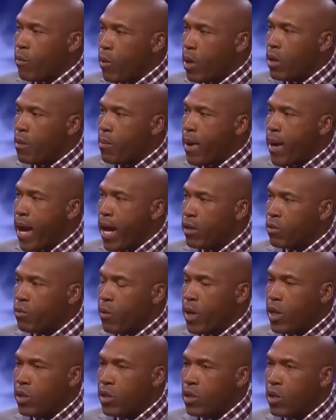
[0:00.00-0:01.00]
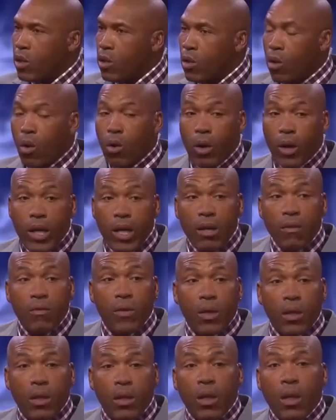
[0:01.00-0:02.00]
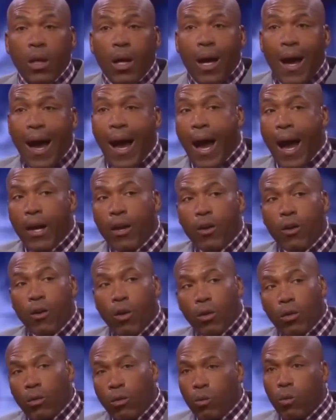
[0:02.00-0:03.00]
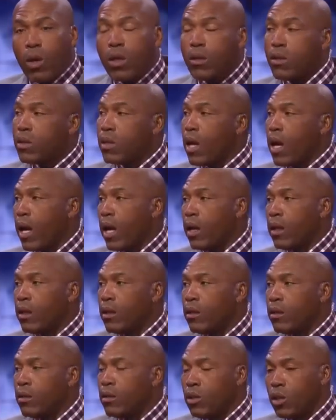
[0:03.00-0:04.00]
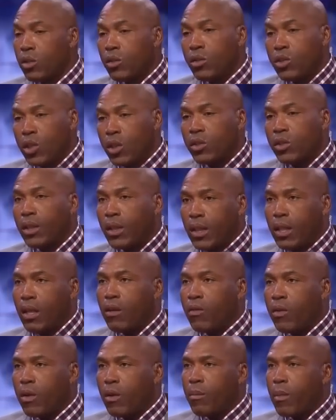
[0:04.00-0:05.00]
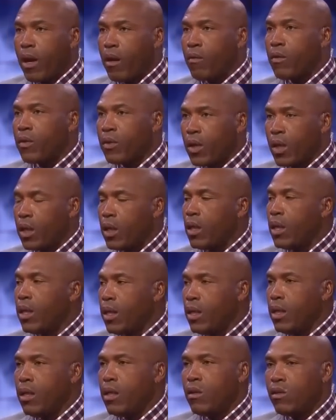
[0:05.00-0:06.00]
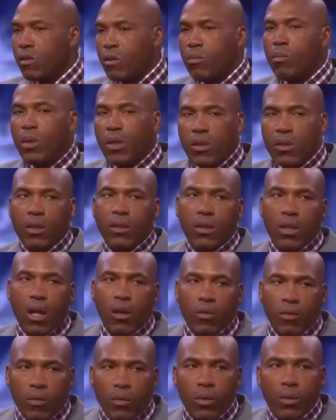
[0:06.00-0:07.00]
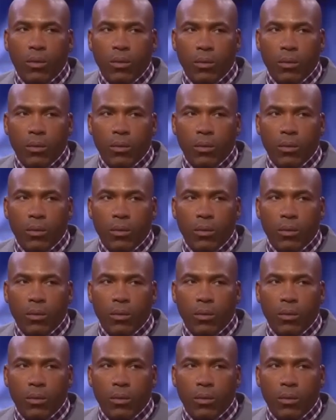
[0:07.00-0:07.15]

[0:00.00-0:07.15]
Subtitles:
run-to-pass ratio or even higher on the run side, just to give him everything that he needs to be successful.